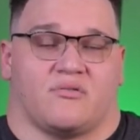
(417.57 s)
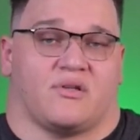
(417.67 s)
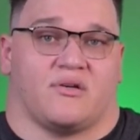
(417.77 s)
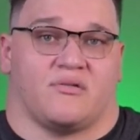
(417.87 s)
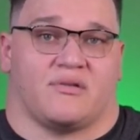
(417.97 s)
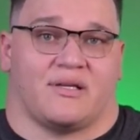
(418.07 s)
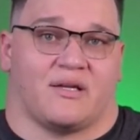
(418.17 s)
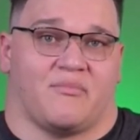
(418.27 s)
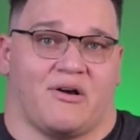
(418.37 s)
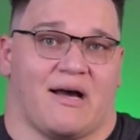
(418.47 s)
though, think
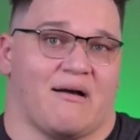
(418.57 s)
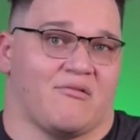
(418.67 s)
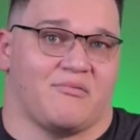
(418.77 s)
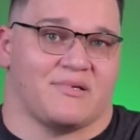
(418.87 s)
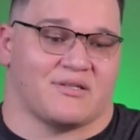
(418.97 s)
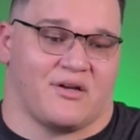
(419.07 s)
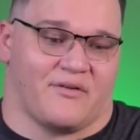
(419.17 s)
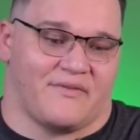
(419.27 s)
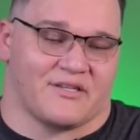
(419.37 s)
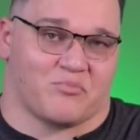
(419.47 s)
about how will we
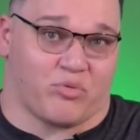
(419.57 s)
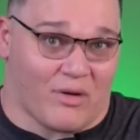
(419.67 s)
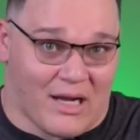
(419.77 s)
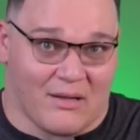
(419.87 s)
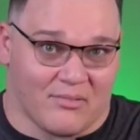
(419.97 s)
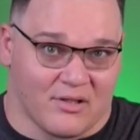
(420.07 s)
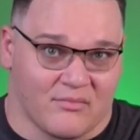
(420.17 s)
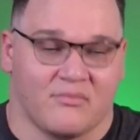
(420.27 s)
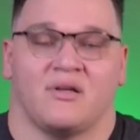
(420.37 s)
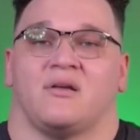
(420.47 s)
solve this problem